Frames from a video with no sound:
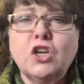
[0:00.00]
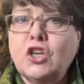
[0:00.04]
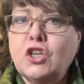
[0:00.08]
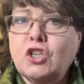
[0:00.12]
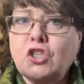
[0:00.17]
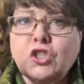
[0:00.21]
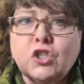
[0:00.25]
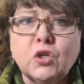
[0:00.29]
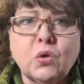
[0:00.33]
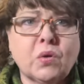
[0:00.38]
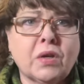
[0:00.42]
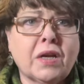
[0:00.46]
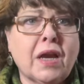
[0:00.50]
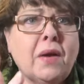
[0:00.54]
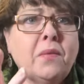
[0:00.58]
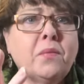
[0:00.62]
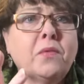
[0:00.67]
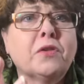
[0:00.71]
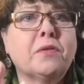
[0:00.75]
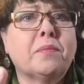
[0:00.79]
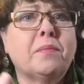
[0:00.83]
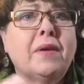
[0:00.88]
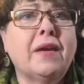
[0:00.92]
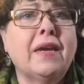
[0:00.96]
So come
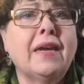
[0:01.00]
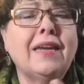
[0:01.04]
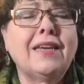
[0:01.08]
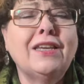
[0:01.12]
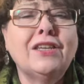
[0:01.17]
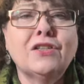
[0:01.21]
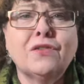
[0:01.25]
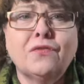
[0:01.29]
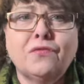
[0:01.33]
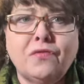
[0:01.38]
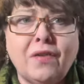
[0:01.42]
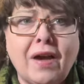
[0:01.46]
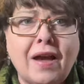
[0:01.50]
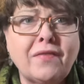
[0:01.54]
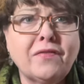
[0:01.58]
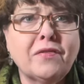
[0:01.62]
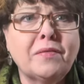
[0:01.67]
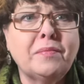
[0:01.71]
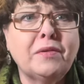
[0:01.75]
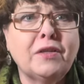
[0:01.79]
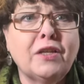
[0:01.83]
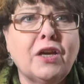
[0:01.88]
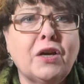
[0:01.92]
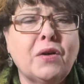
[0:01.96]
with me to Five and
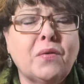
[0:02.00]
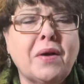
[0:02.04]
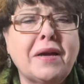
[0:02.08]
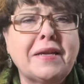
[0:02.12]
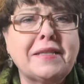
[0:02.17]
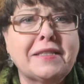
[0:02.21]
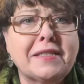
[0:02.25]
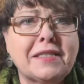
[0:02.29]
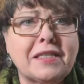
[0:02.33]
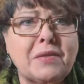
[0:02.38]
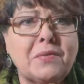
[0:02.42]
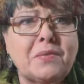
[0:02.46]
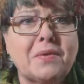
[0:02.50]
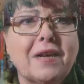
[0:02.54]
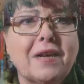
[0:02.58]
Below and see what